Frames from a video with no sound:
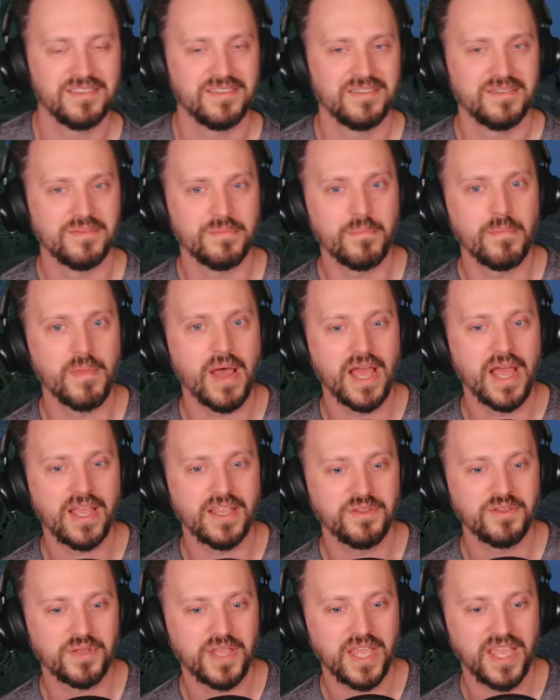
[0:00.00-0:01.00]
ma-
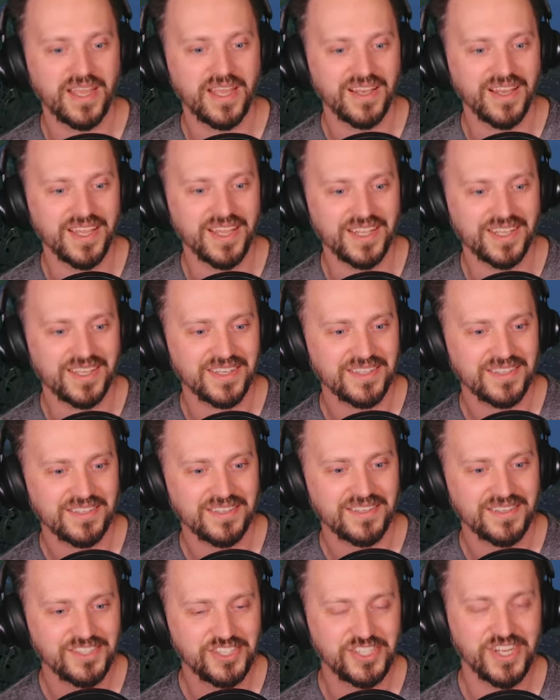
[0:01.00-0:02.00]
you can't like
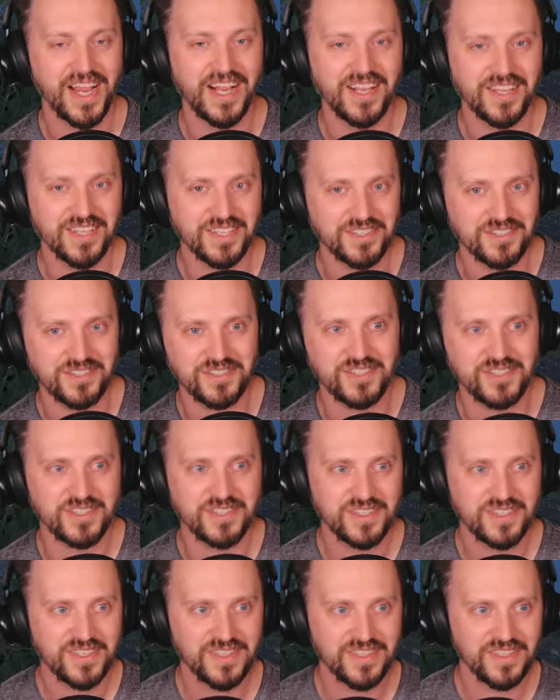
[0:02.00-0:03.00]
challenge
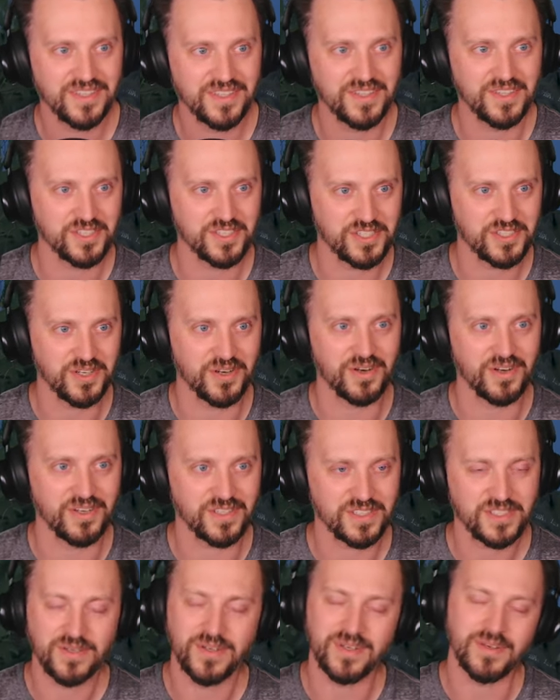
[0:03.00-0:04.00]
the
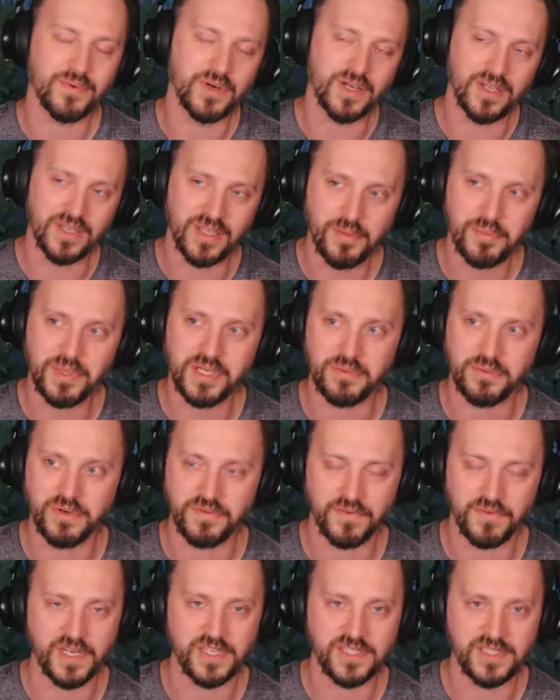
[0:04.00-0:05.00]
stars. Oh, well, let me
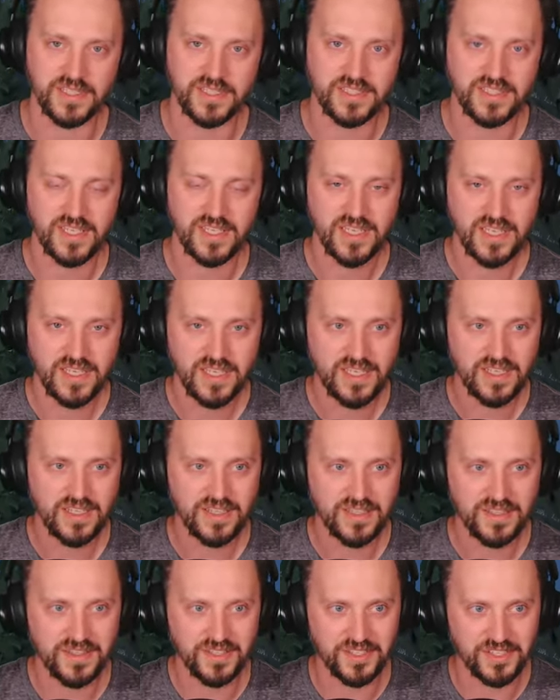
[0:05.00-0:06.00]
rephrase this:
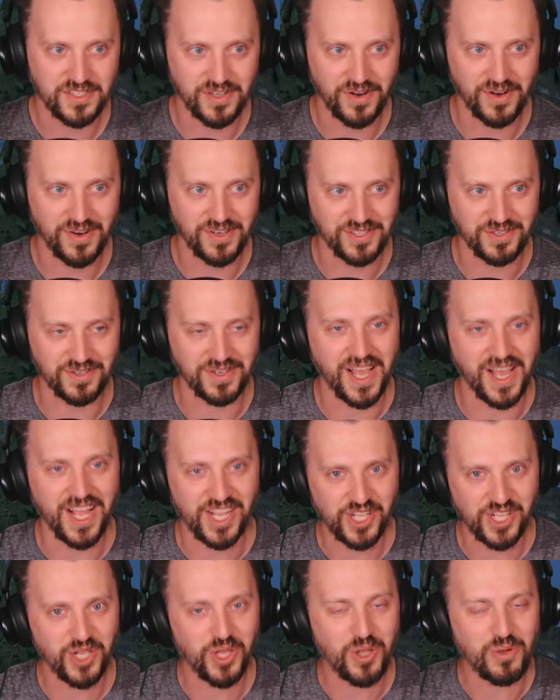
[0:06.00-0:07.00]
the stars are
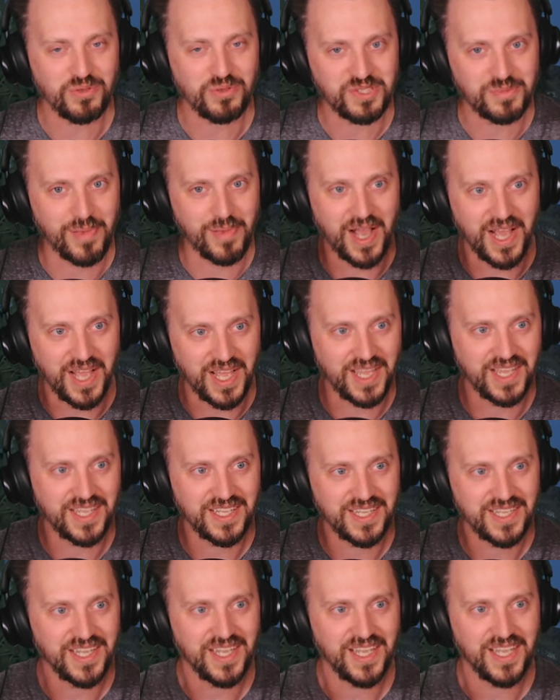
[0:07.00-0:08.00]
not close by.
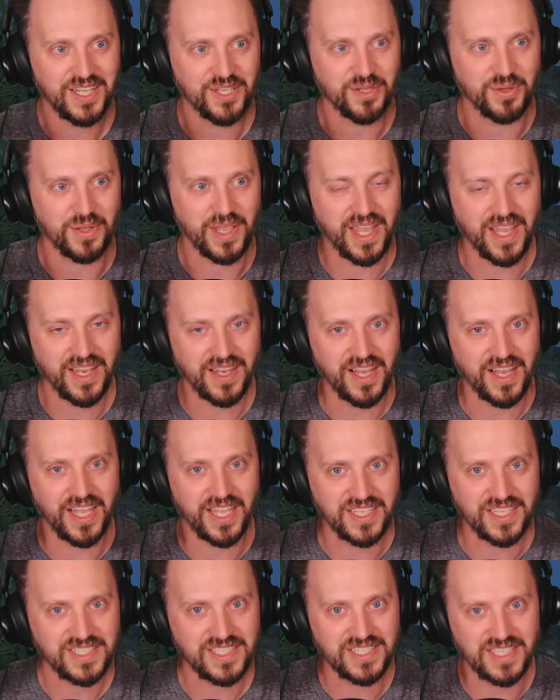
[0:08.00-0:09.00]
You can't
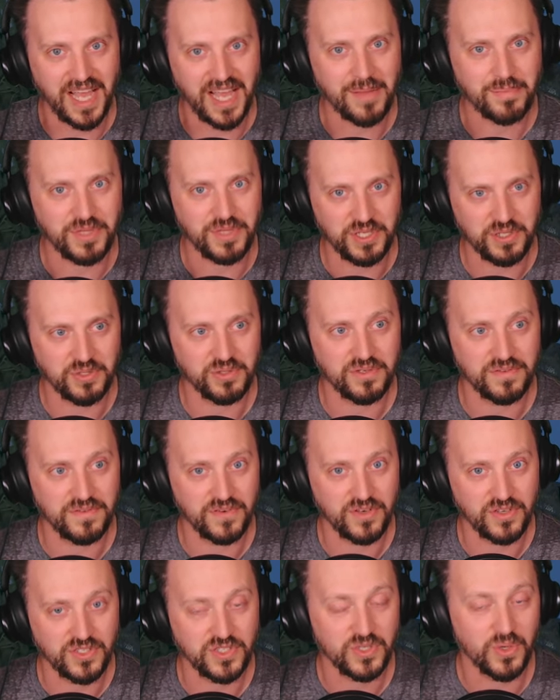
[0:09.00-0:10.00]
like stop the
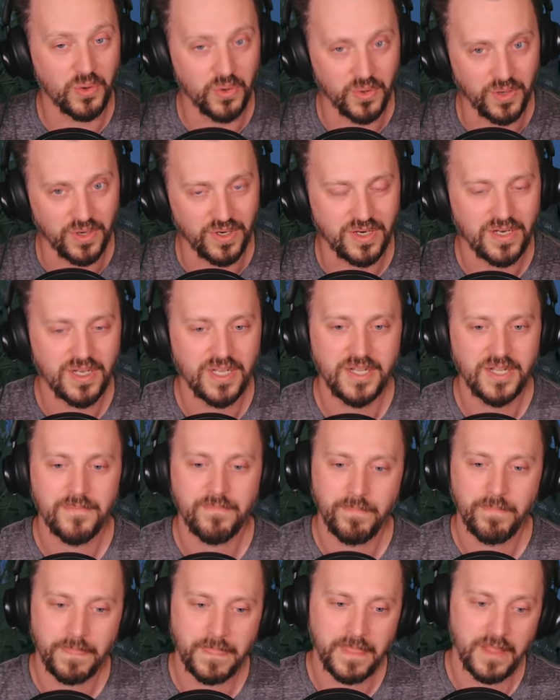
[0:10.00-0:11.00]
universe, or
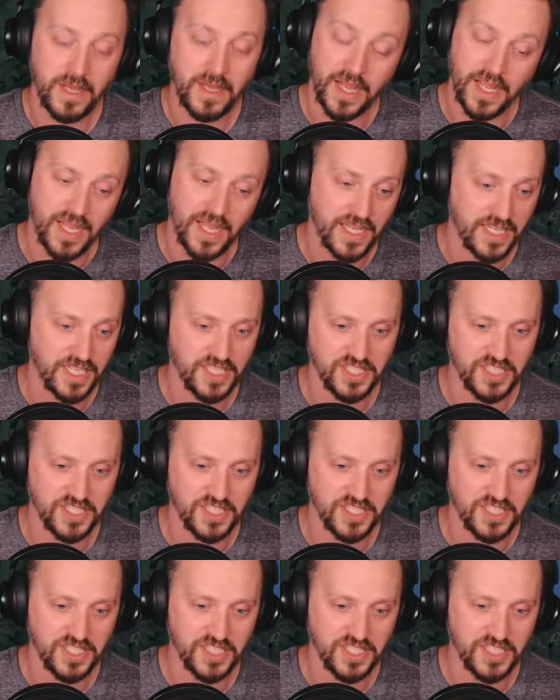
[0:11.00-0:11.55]
I, I guess